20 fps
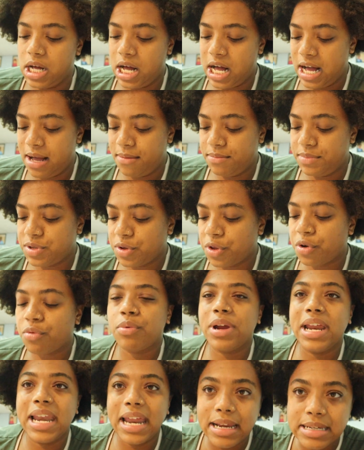So they're
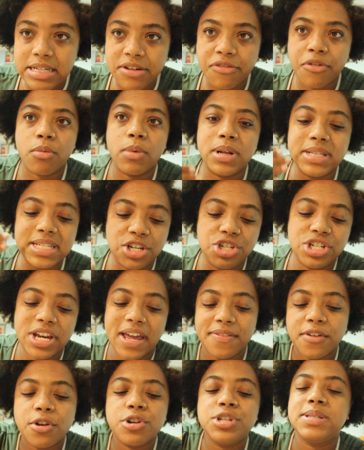reading different ones each
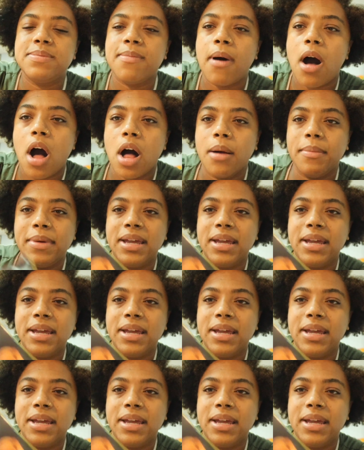day. They're small.